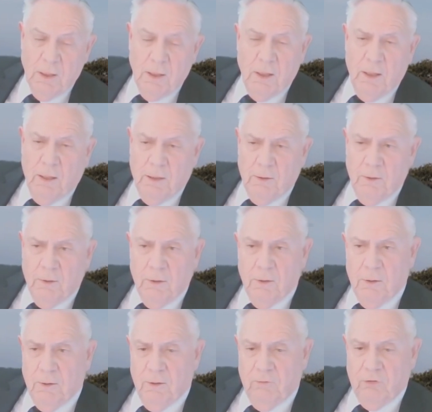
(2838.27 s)
And uh,
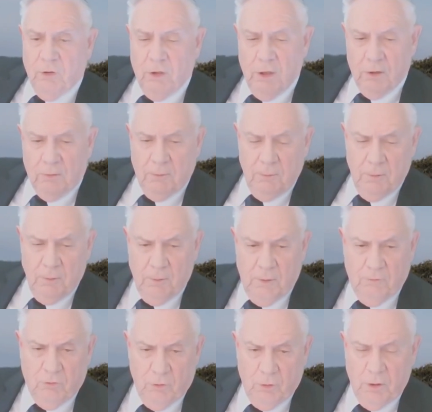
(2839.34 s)
if you get
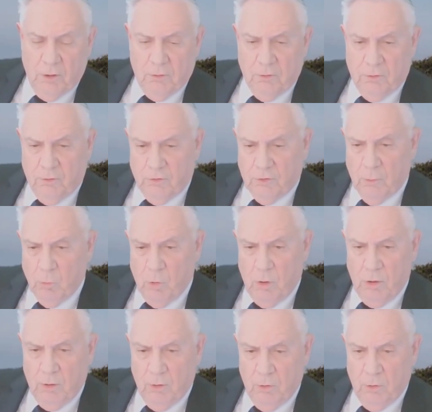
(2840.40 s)
if you get
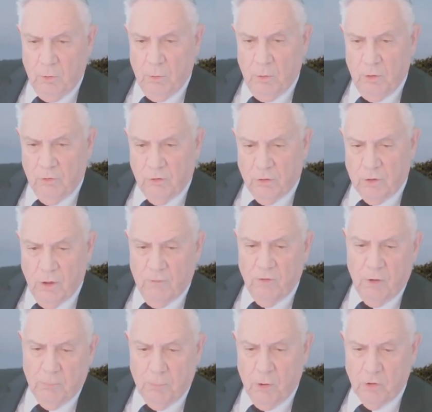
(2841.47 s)
someone who is a
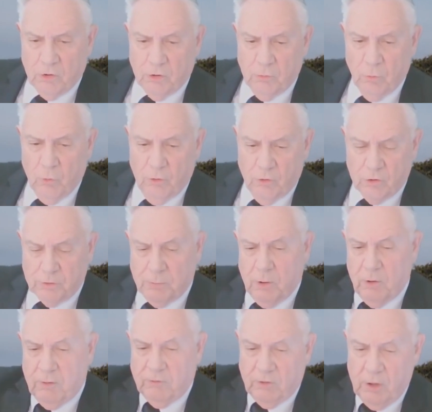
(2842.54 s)
covenant person with the
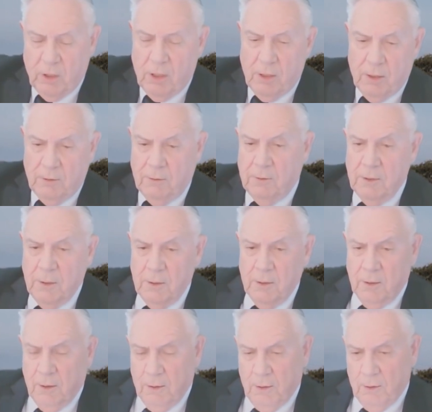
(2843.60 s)
Spirit of God,
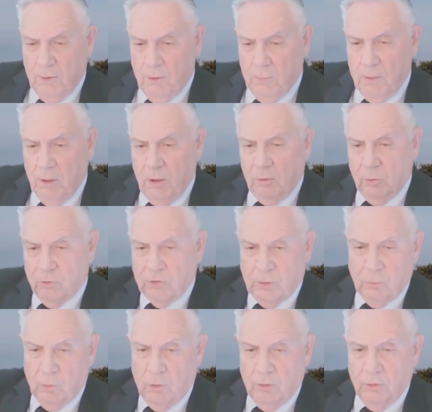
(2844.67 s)
and they're married with
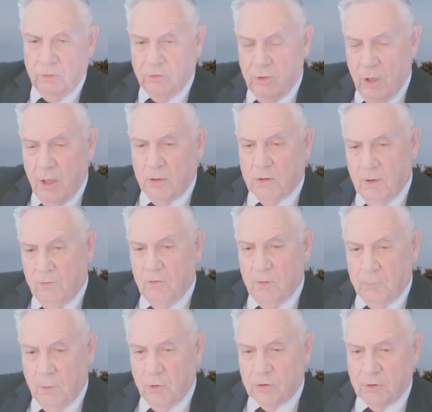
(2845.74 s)
someone who's not a
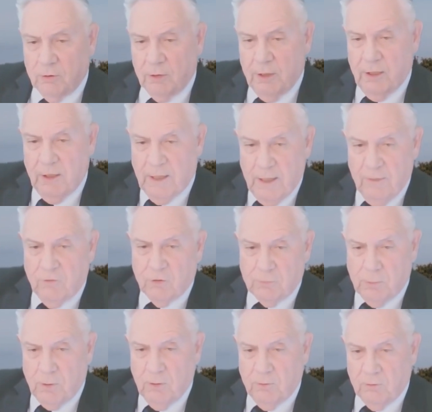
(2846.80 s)
covenant person who can't have the
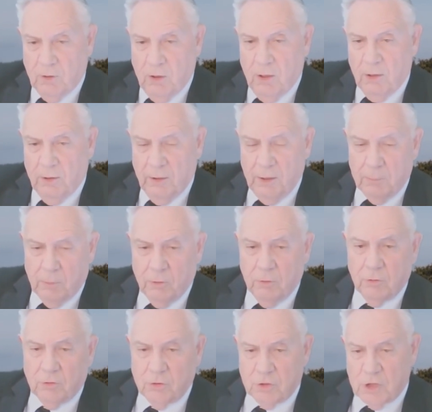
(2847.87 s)
Spirit of God, and they
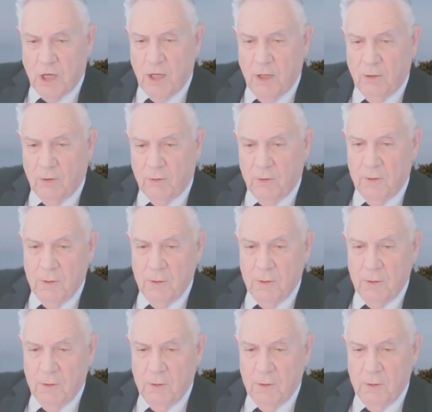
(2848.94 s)
produce a child,